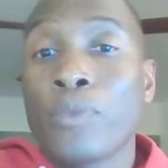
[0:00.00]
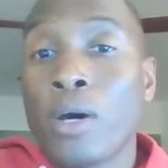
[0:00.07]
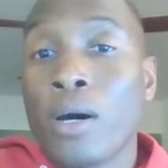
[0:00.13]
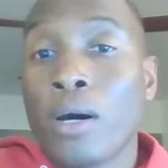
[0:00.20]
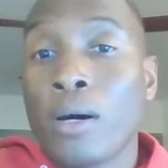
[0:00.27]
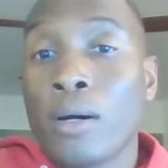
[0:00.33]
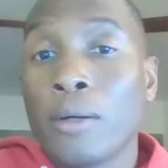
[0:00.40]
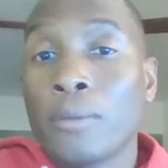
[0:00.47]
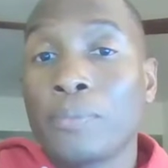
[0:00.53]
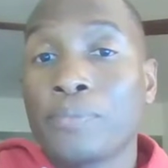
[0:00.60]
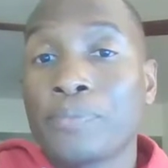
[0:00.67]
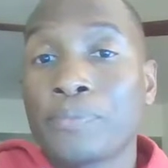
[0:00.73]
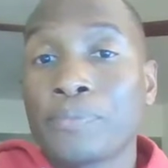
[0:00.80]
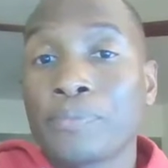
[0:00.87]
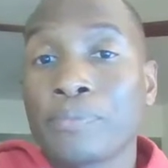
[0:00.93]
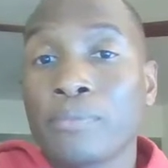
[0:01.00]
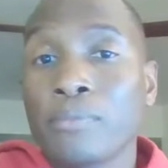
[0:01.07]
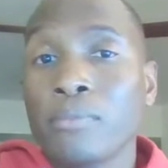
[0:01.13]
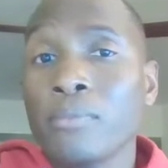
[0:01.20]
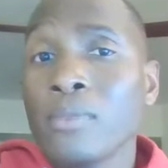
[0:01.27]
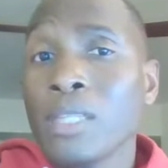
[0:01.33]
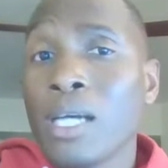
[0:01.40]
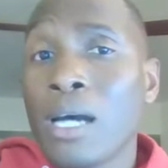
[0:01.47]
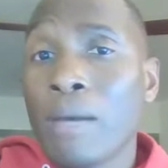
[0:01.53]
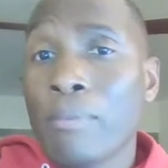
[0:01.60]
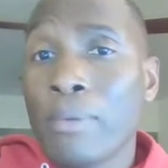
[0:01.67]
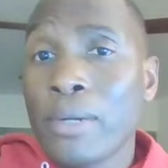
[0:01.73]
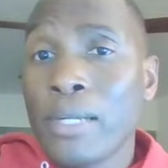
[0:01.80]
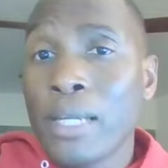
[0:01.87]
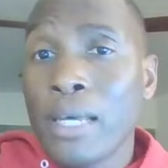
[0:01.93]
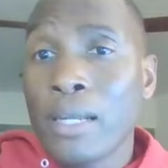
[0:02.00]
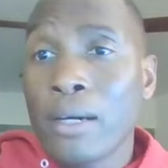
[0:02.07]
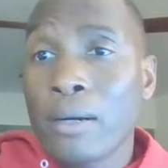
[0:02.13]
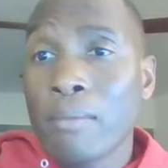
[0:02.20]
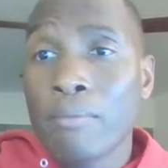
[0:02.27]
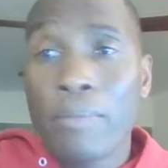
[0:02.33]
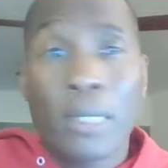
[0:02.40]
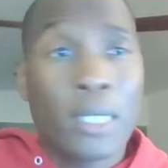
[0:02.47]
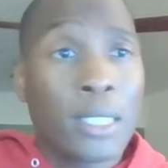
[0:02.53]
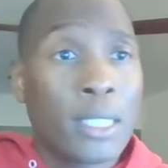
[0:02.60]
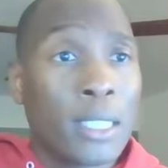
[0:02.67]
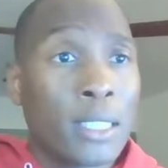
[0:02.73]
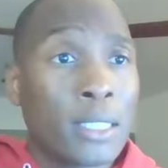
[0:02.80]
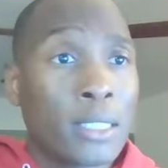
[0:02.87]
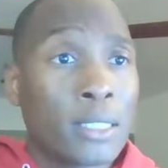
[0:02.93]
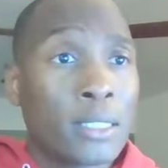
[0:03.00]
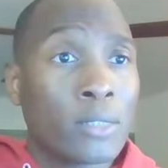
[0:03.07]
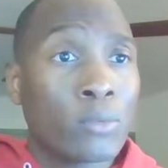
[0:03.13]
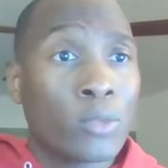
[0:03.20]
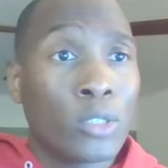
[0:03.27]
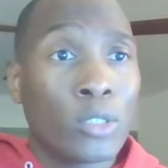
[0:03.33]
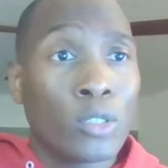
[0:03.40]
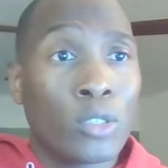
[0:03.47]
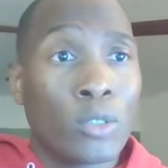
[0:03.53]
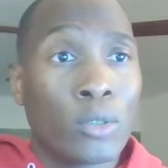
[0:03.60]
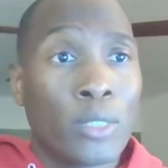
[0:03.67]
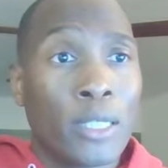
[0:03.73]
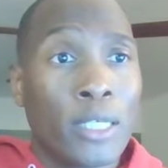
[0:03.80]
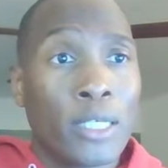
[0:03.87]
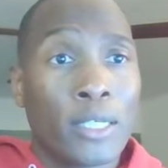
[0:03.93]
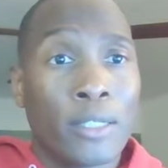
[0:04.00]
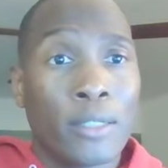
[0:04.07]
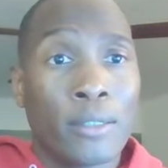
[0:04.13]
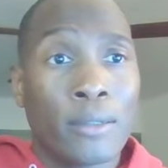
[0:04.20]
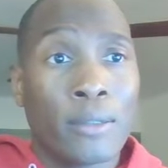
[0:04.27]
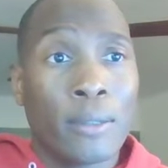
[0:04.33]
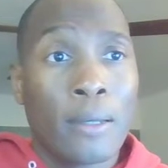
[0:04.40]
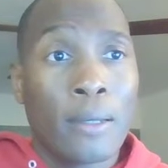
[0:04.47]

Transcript: I bring that up because when you go here,